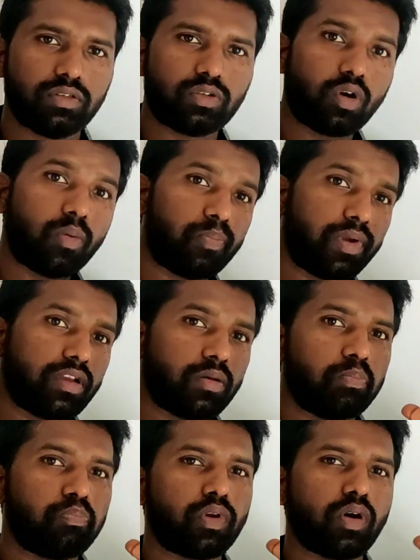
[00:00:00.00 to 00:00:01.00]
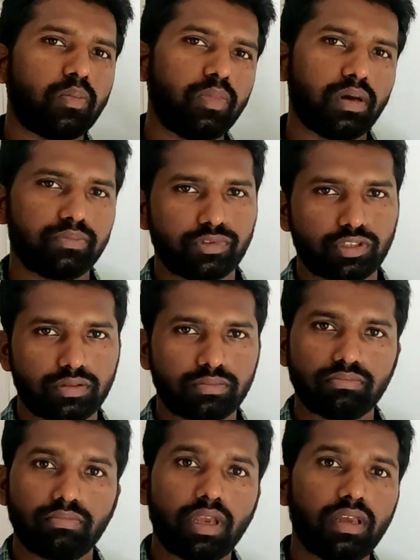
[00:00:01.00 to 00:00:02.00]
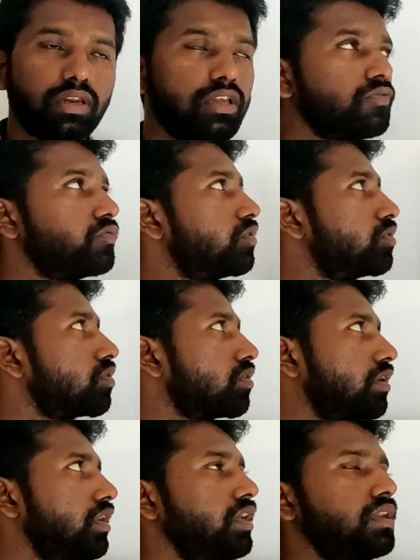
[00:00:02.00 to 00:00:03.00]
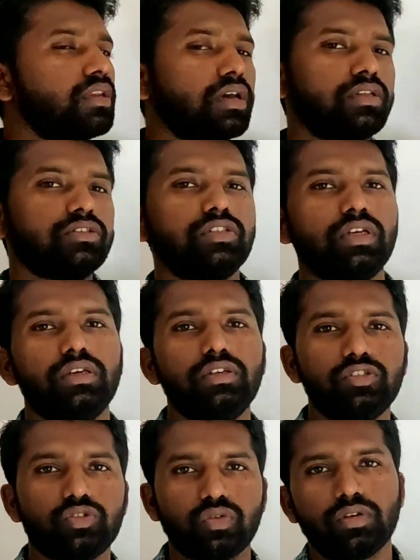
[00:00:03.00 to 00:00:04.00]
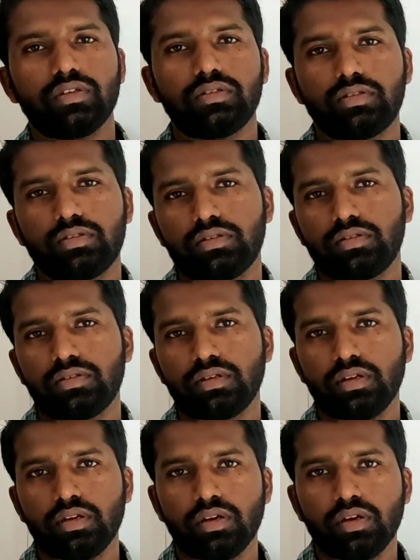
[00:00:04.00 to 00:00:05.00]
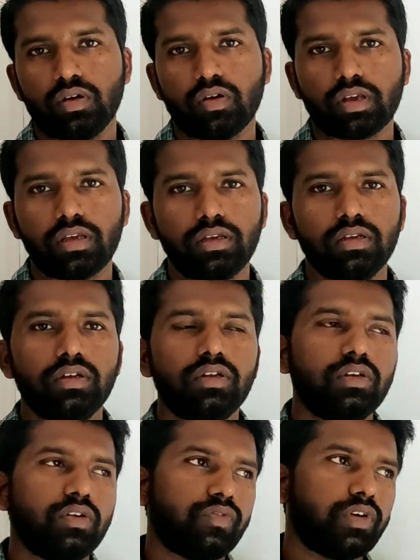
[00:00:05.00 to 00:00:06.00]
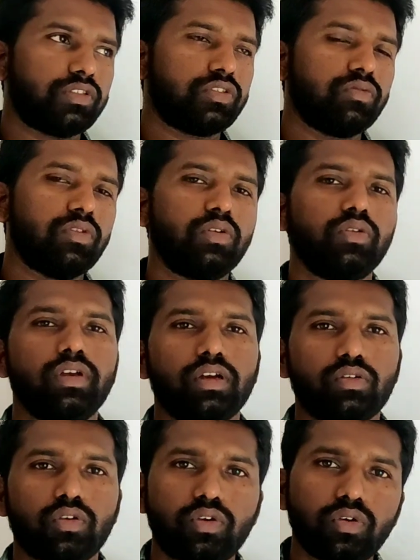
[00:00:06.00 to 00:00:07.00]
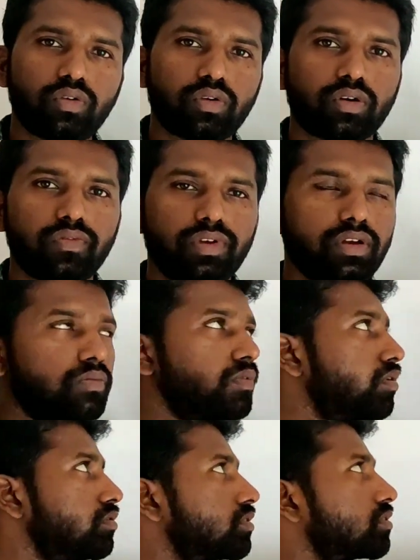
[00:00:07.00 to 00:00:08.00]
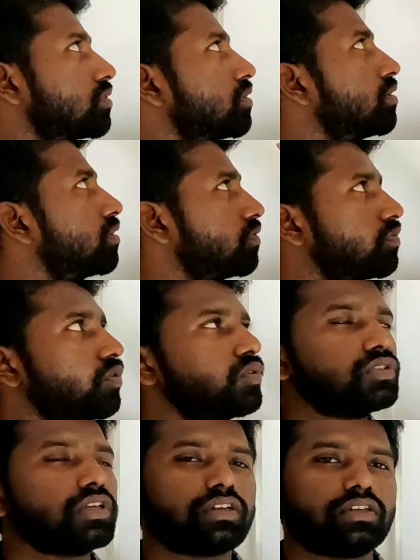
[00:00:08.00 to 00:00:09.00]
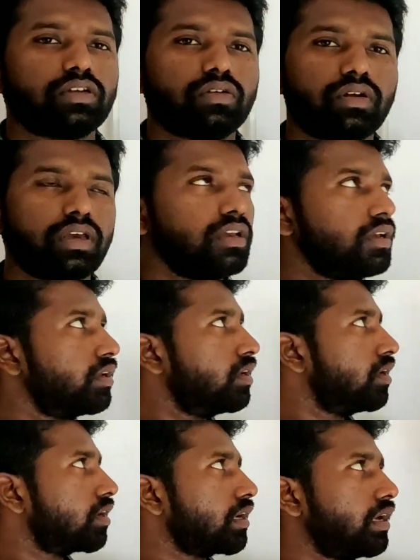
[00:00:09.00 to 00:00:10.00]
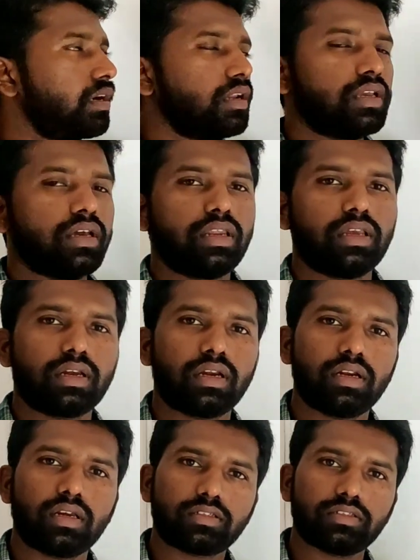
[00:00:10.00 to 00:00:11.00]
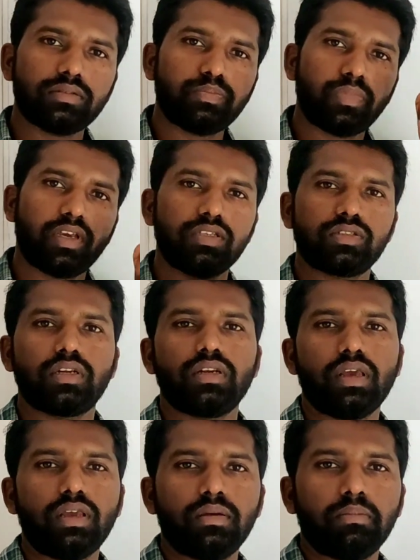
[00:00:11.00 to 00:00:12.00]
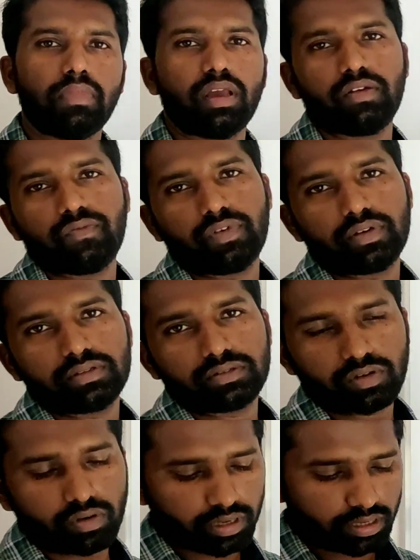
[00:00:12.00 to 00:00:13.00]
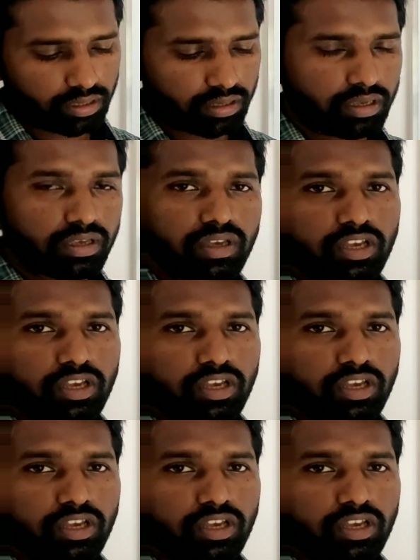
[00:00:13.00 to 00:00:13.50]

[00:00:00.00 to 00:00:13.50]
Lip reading: Topic problems, mainly for NEET and JEE students. Okay, first we will do a quick review about force acting on a current carrying conductor placed in a magnetic field. Okay,